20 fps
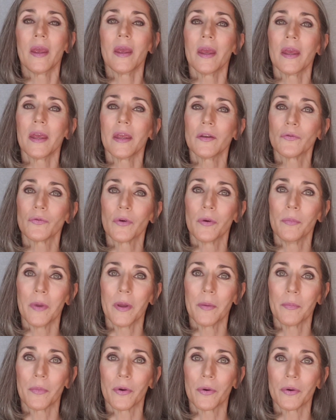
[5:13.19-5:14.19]
And
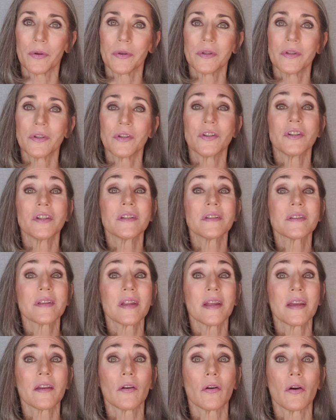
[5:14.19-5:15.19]
remember, just
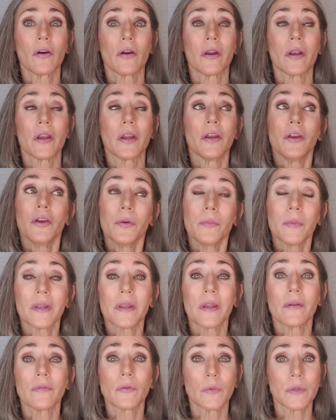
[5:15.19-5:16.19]
like our human
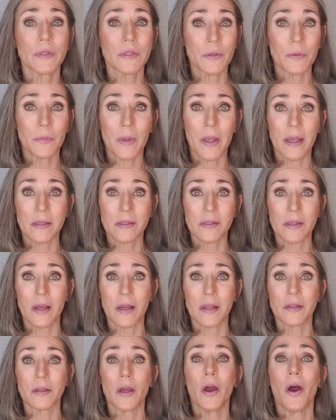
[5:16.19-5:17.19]
loved ones who pass
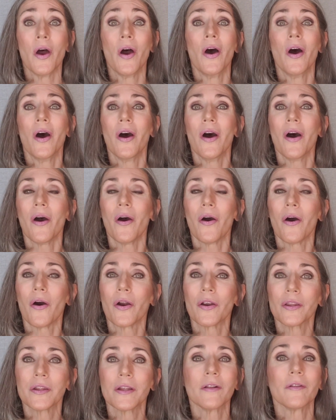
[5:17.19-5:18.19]
on,
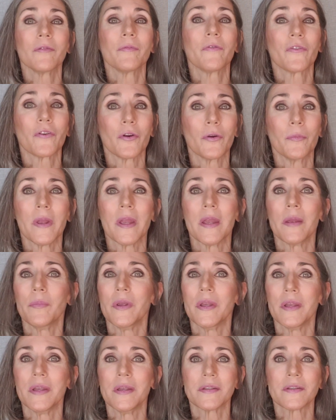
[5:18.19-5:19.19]
our little fur
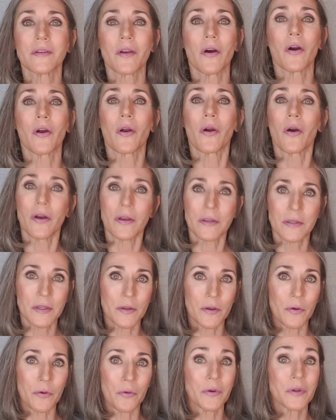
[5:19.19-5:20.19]
babies are
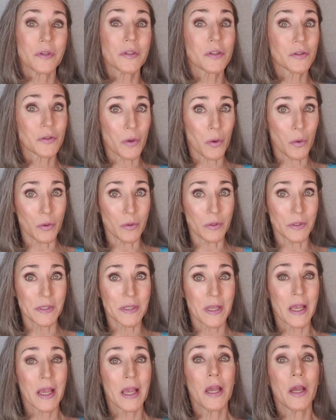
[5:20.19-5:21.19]
also souls,
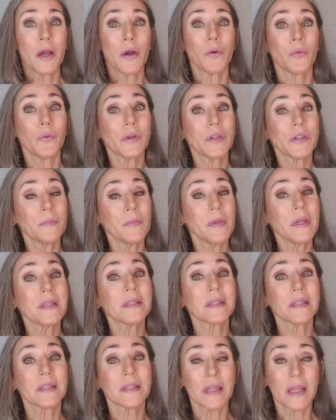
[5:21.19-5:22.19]
which means
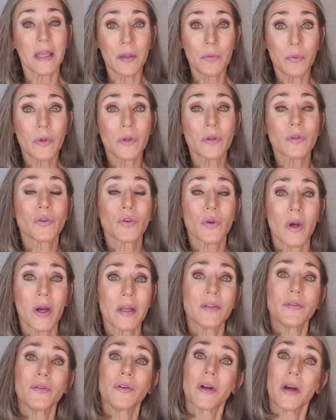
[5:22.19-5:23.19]
that they will try
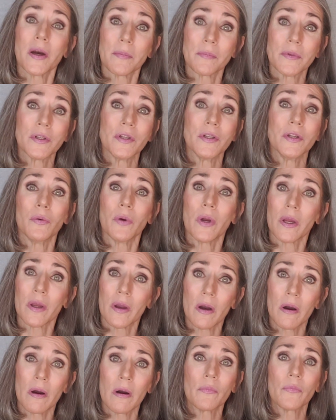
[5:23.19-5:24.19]
to come to you and
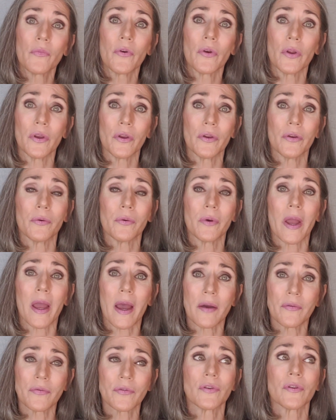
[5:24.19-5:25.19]
comfort you
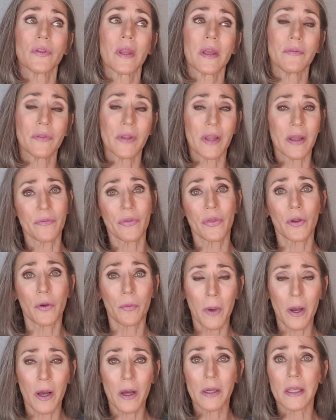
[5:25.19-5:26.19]
after they've left their
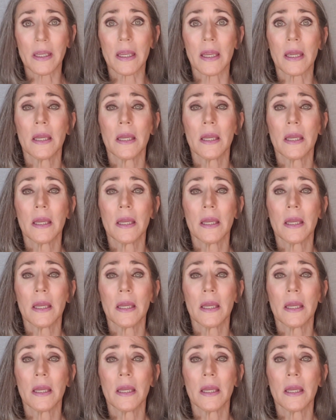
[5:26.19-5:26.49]
body.